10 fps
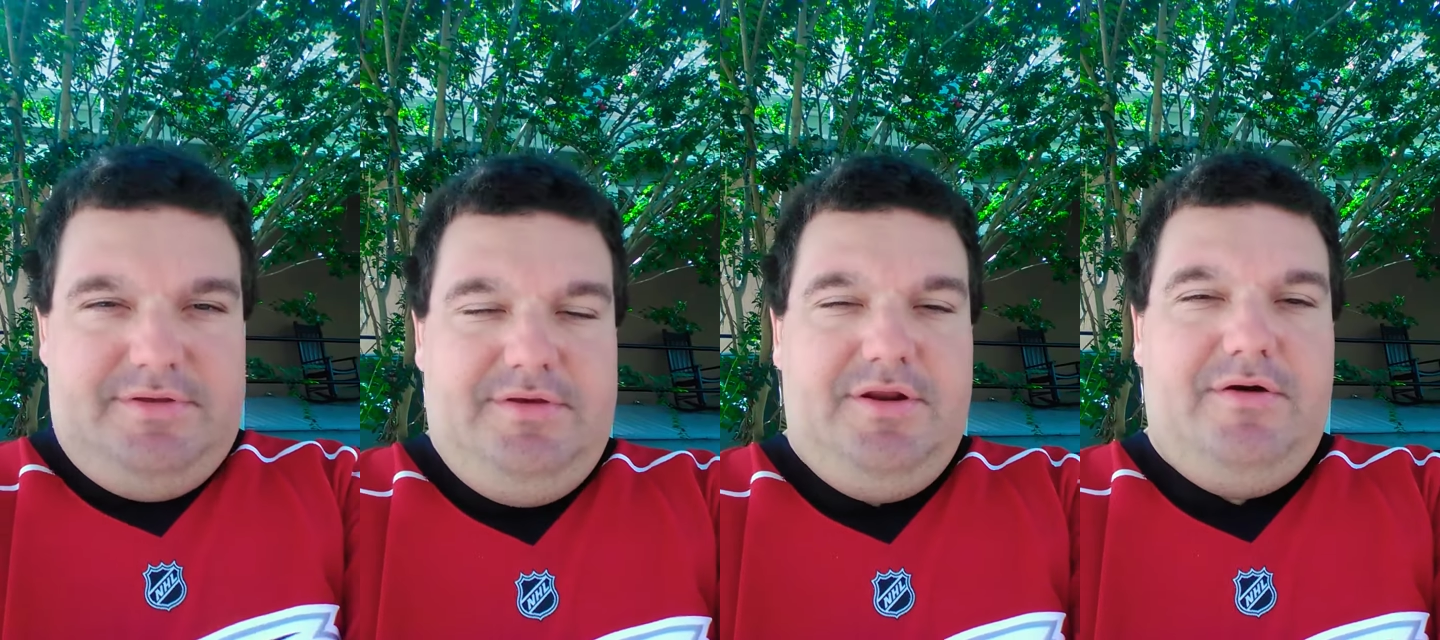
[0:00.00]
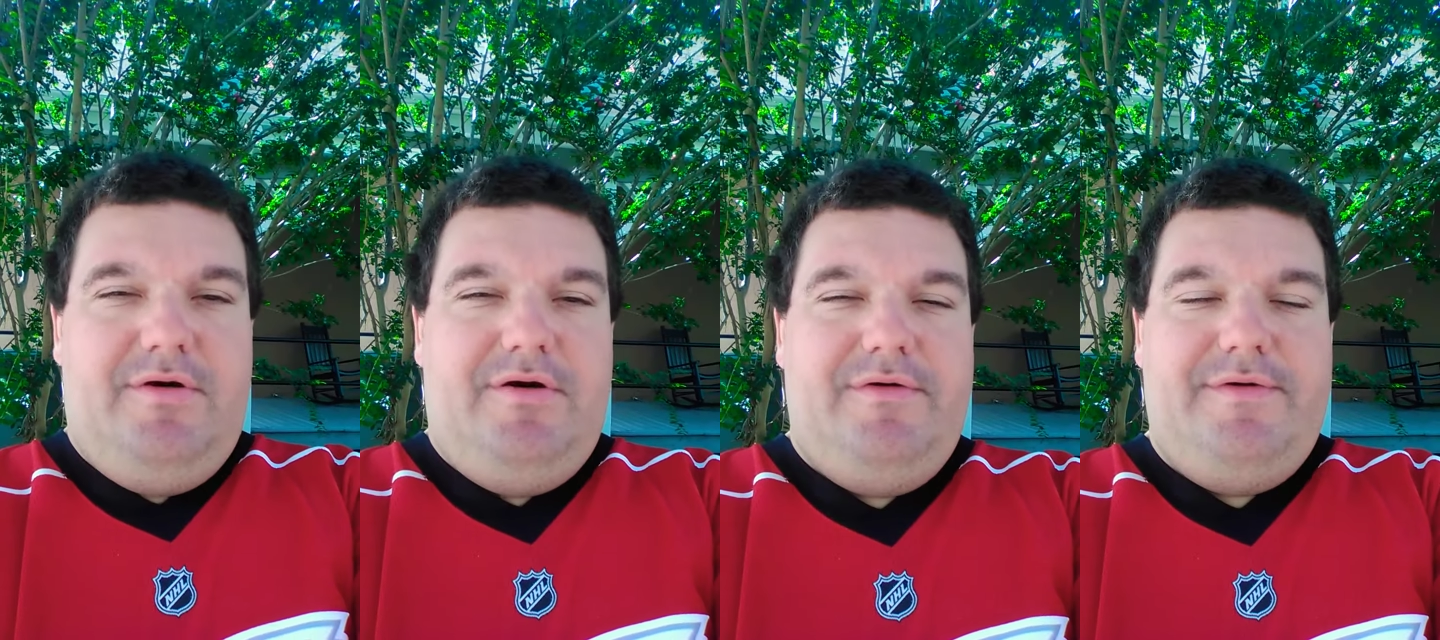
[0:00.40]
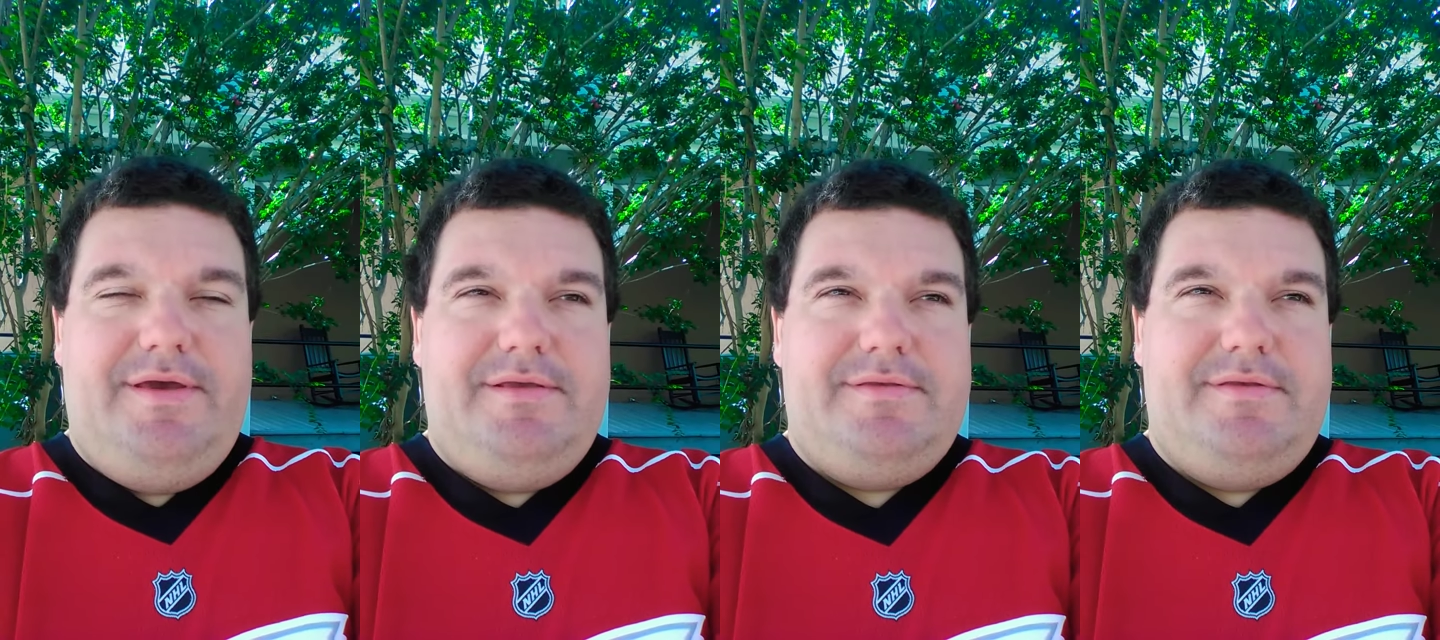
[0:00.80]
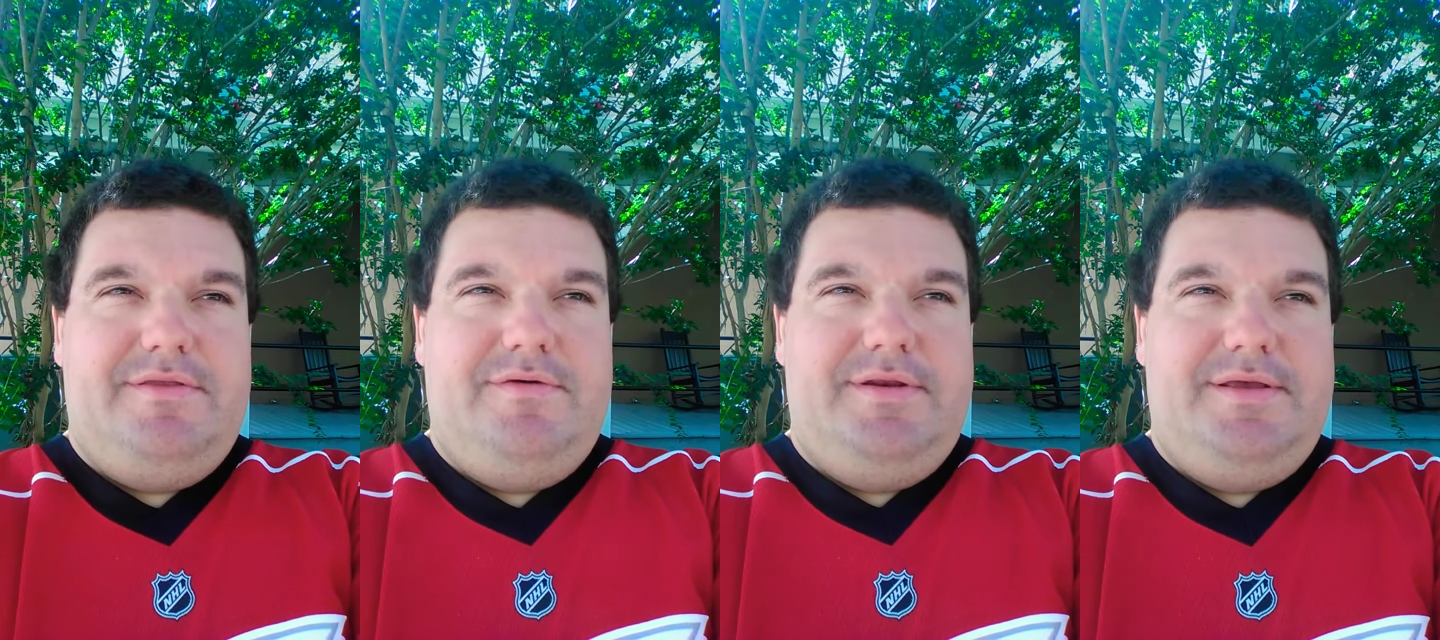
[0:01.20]
You know, always
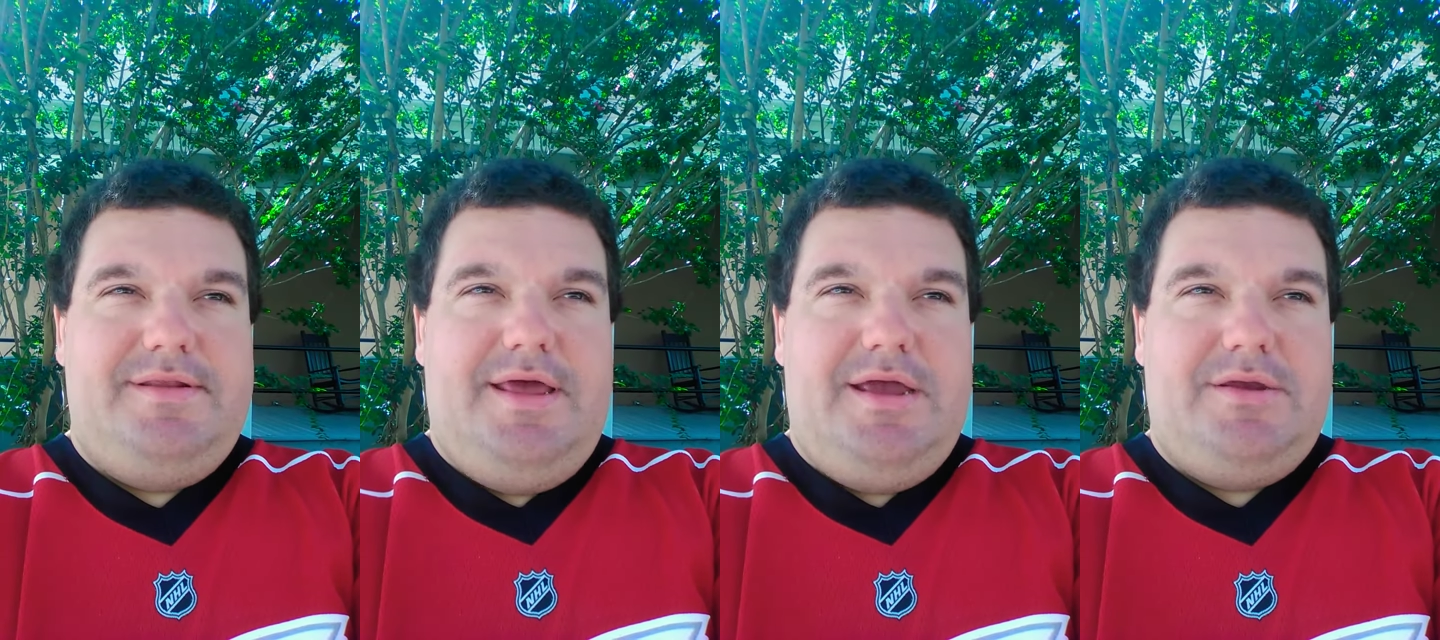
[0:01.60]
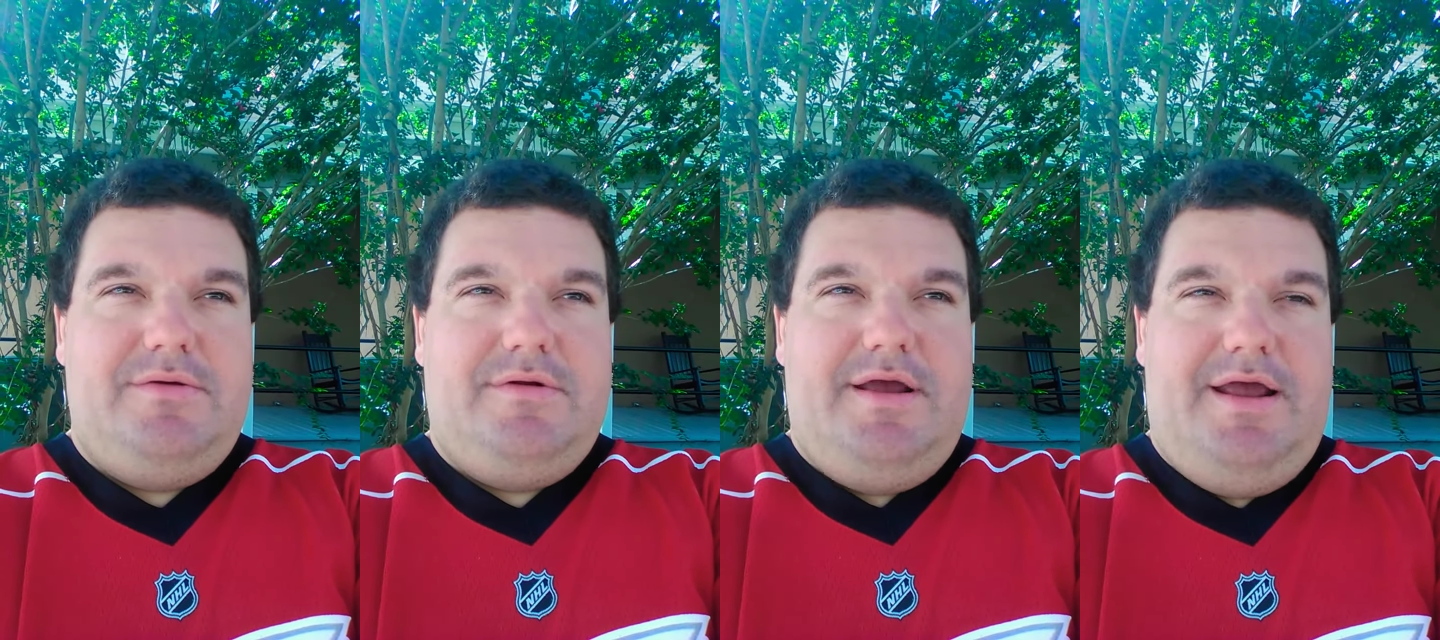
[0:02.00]
doing his natural